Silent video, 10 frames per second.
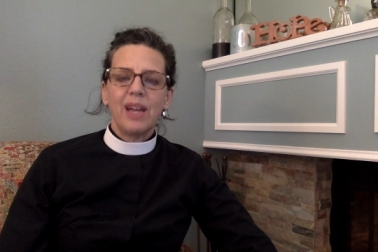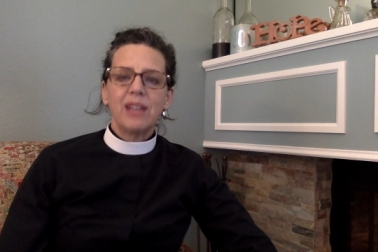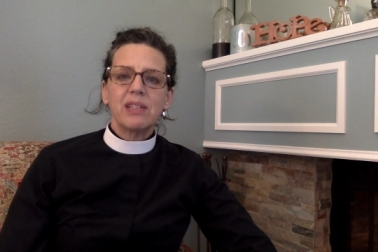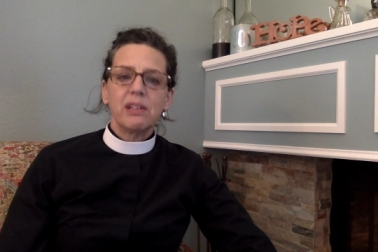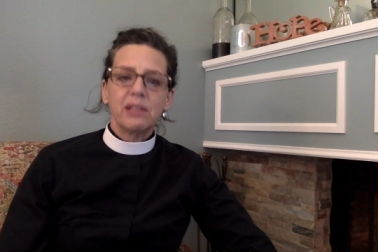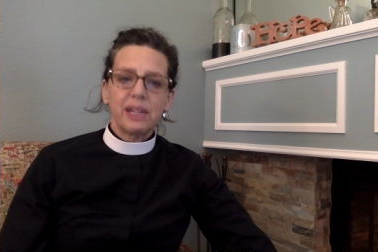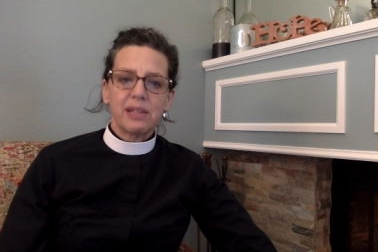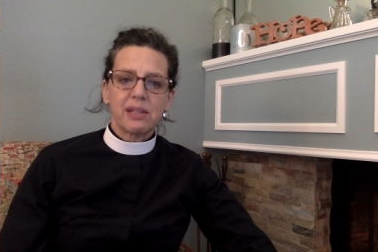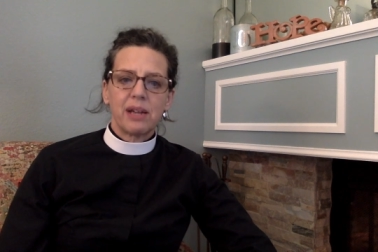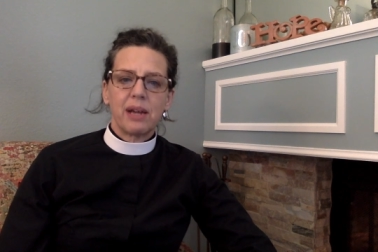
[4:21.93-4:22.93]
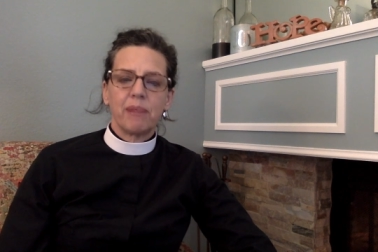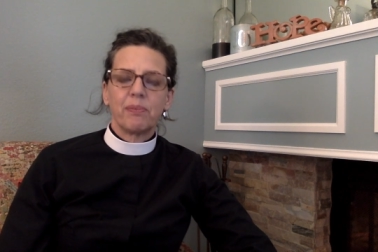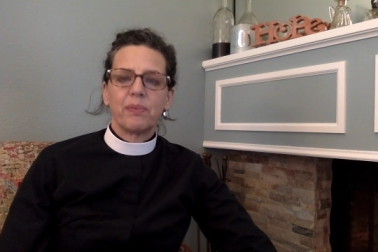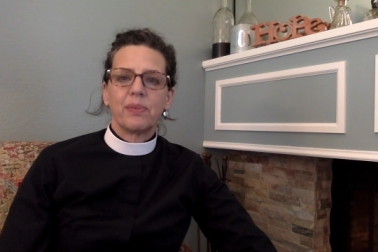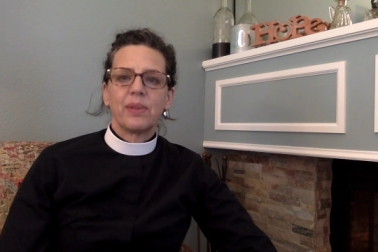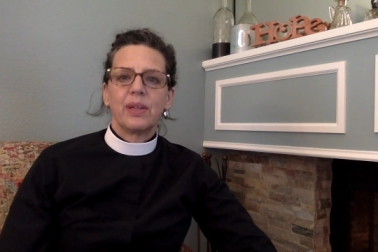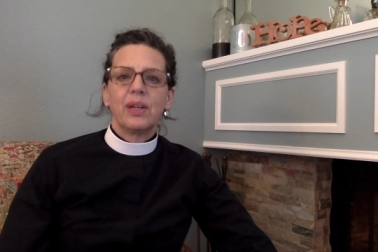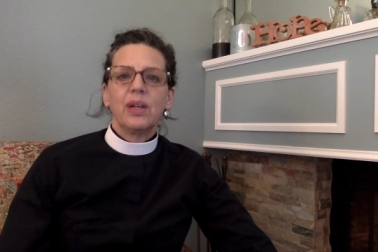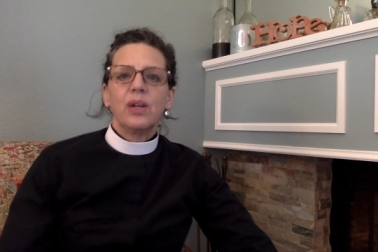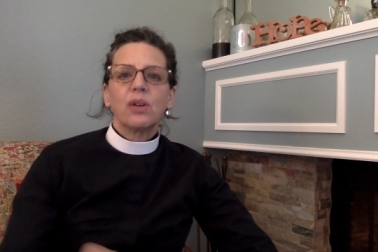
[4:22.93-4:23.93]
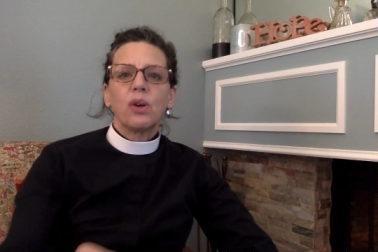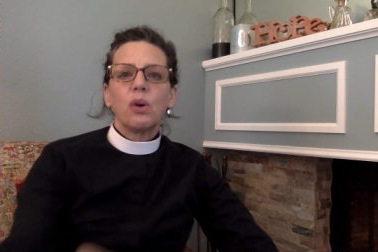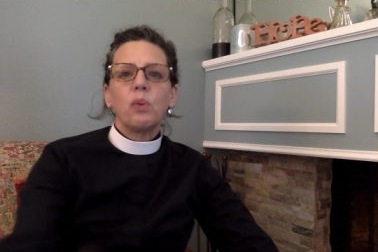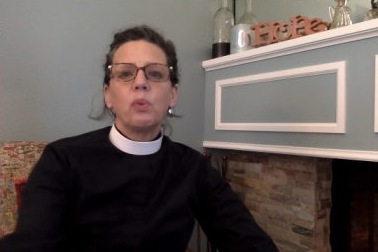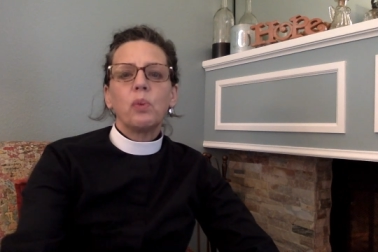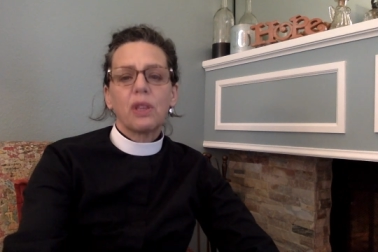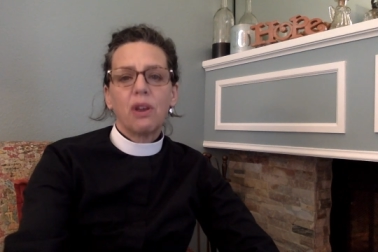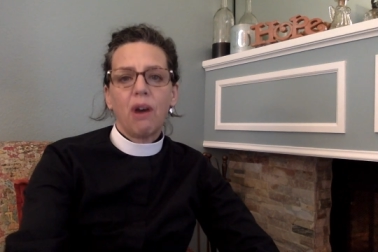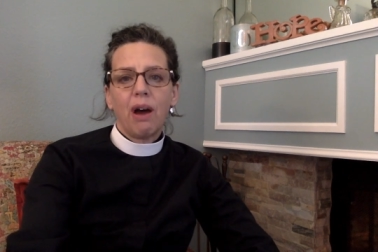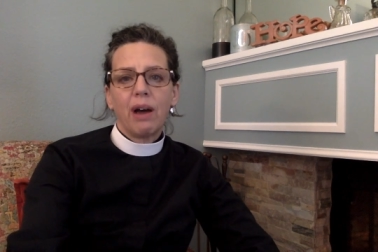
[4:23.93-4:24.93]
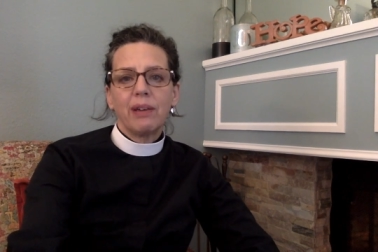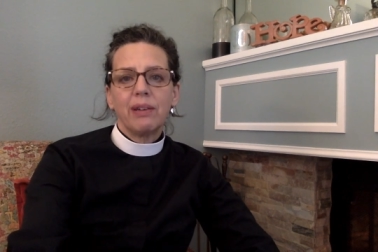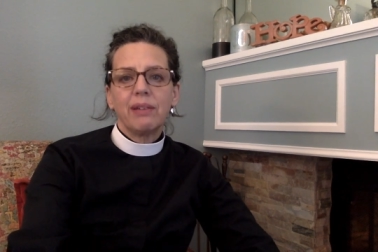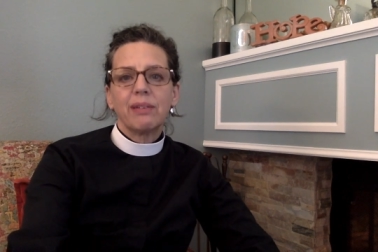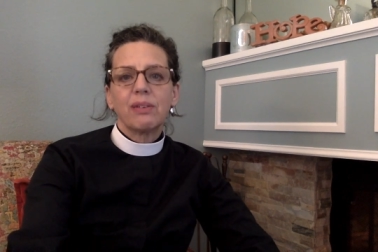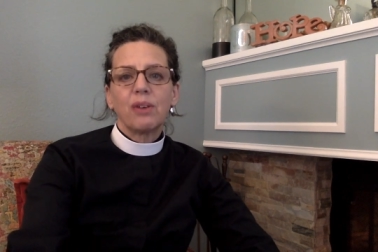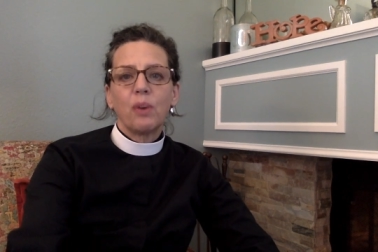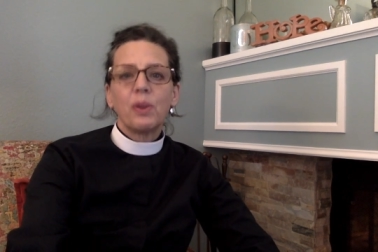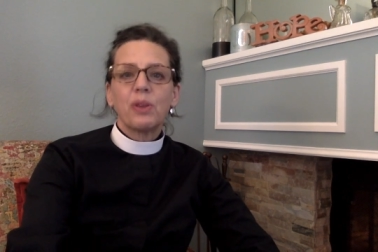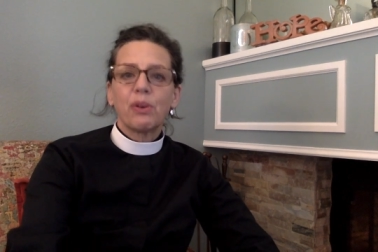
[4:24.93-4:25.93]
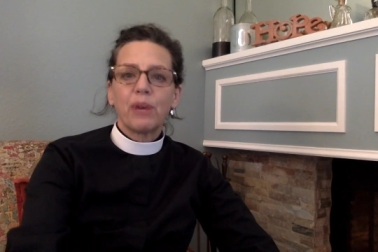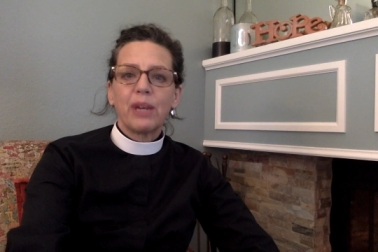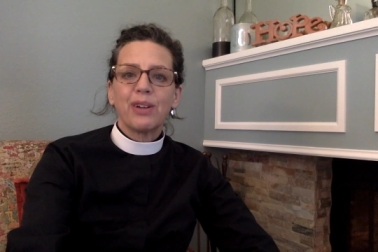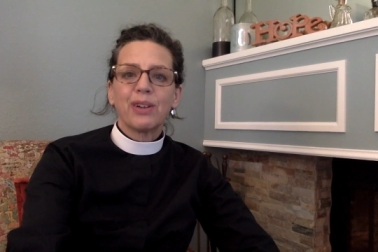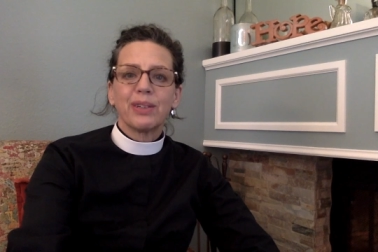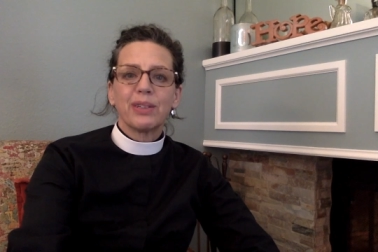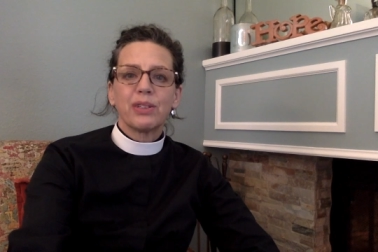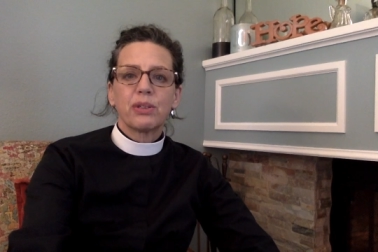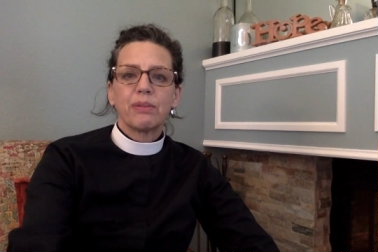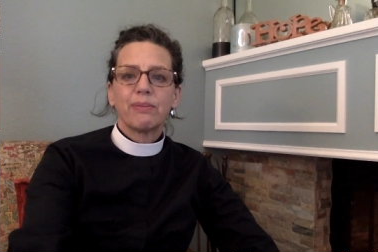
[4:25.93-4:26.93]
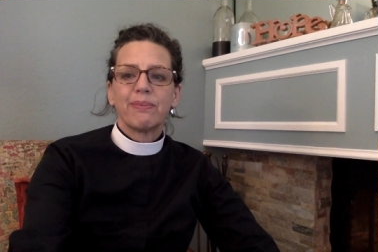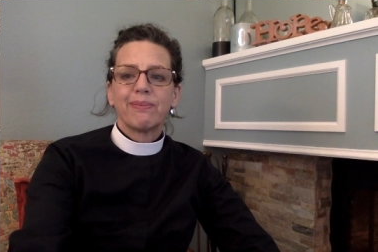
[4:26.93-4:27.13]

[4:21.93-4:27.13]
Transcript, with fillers: Until next time, go with God, go with great courage.